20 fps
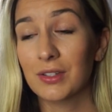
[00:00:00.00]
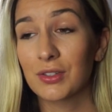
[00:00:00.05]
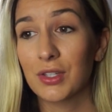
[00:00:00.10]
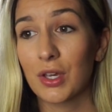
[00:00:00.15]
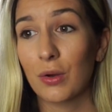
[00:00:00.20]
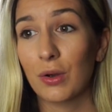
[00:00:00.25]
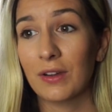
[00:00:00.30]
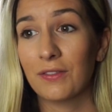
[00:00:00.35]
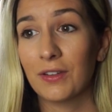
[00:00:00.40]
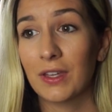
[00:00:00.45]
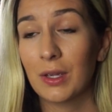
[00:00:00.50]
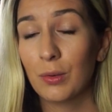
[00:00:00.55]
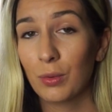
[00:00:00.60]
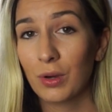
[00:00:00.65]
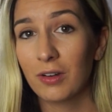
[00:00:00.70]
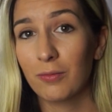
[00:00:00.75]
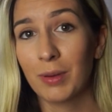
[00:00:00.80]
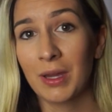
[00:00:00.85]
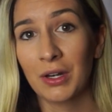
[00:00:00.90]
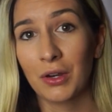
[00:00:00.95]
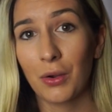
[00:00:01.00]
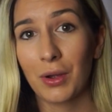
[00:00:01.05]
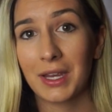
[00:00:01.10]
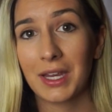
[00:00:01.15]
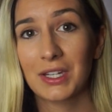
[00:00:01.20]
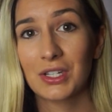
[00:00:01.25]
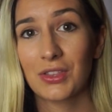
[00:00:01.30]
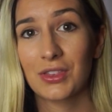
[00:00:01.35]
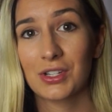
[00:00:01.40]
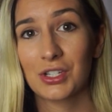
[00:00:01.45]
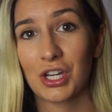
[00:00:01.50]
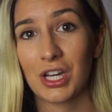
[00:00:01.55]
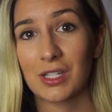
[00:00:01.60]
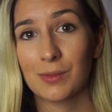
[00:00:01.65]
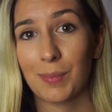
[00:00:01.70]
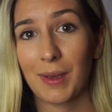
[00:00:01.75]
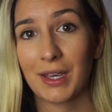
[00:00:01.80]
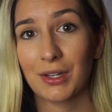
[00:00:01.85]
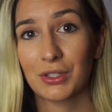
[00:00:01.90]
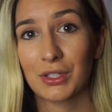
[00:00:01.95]
So if he would have been going into the
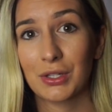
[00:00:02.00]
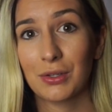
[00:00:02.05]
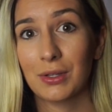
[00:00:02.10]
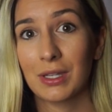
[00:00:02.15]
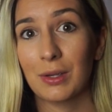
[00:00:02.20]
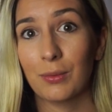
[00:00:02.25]
Chase Bank too,